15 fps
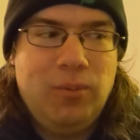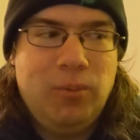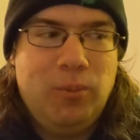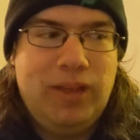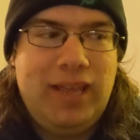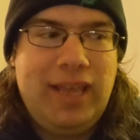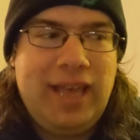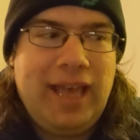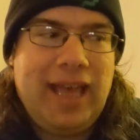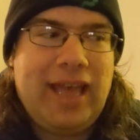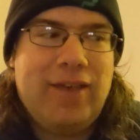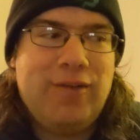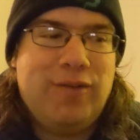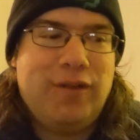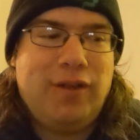We
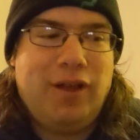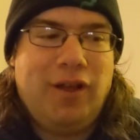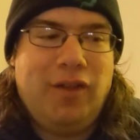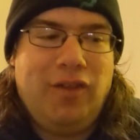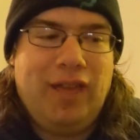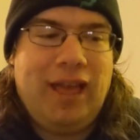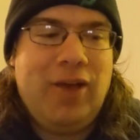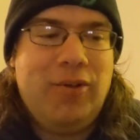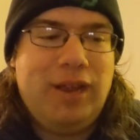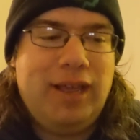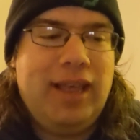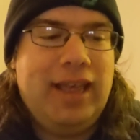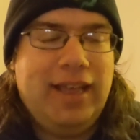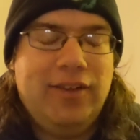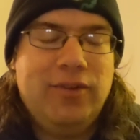have allowed
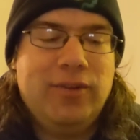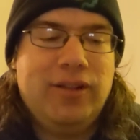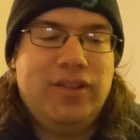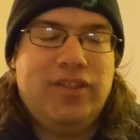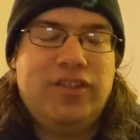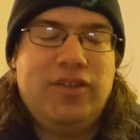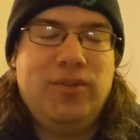ignorance